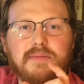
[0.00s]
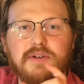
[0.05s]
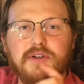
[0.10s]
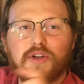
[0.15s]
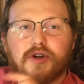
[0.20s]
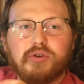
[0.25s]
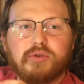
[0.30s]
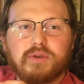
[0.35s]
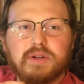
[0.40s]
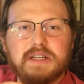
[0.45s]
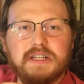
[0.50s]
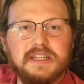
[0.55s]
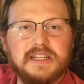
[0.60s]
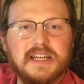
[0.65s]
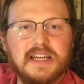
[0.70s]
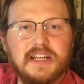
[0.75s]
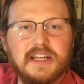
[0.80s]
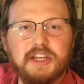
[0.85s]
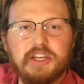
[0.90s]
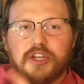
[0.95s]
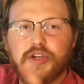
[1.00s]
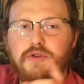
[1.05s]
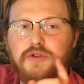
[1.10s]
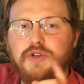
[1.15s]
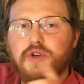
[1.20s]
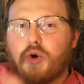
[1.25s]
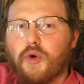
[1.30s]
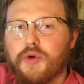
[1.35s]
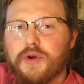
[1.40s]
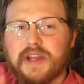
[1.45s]
You don't get a huge
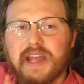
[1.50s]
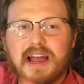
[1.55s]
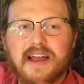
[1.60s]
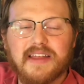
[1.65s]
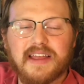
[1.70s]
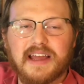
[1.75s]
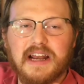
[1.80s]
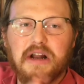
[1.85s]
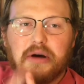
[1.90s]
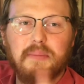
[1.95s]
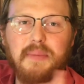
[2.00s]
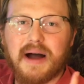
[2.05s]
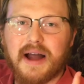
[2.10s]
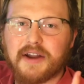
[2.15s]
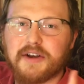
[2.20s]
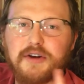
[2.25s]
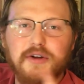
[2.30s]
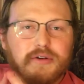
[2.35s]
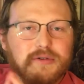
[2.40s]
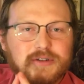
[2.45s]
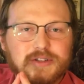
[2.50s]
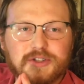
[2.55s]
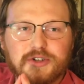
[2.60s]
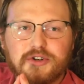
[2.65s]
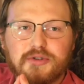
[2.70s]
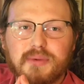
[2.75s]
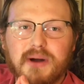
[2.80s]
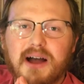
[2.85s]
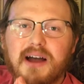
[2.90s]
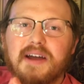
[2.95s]
cory cat like an albino or
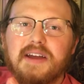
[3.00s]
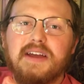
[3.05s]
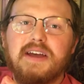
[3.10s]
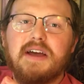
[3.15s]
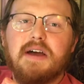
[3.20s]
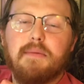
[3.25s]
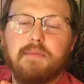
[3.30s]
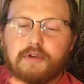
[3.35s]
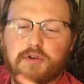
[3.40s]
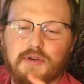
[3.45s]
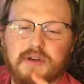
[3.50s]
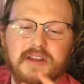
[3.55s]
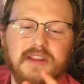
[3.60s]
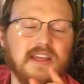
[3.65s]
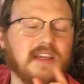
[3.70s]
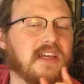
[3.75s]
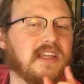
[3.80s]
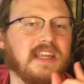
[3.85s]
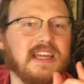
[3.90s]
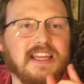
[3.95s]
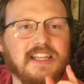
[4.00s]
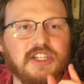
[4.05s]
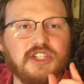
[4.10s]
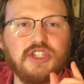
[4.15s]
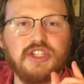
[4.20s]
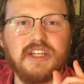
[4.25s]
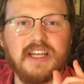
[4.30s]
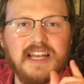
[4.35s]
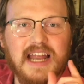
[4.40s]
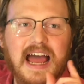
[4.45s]
stir-by, but you get like 1.5
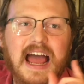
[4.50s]
inch